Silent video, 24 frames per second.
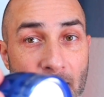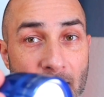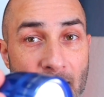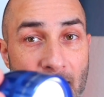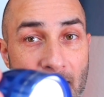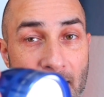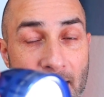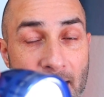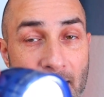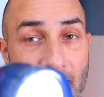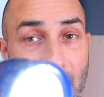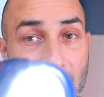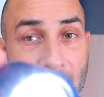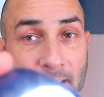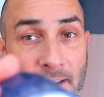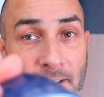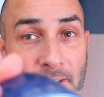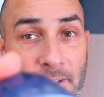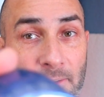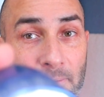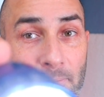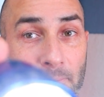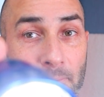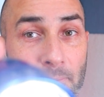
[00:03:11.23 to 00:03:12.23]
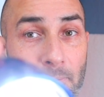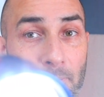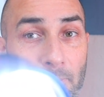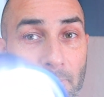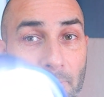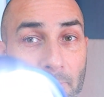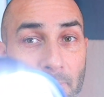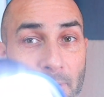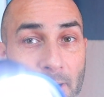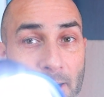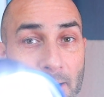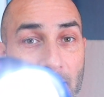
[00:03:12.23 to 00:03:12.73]
And
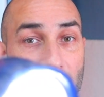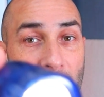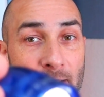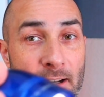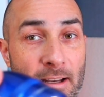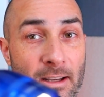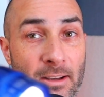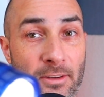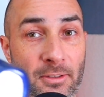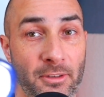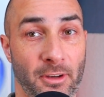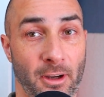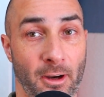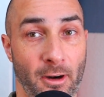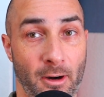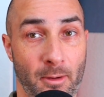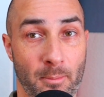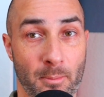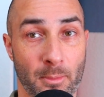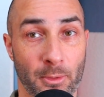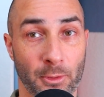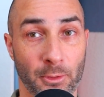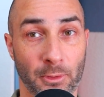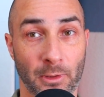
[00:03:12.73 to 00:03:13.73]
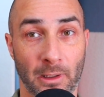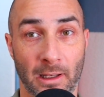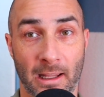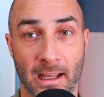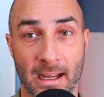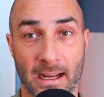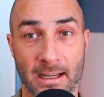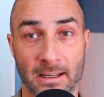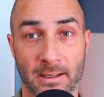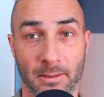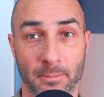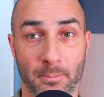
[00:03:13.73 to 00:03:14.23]
there is our
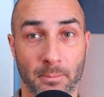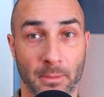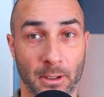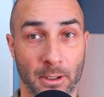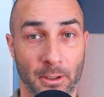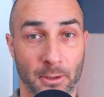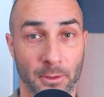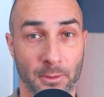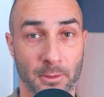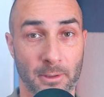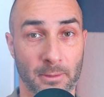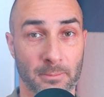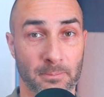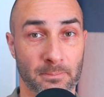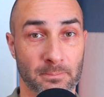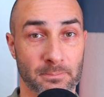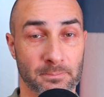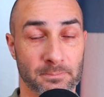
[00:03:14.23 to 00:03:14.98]
moonlight mode.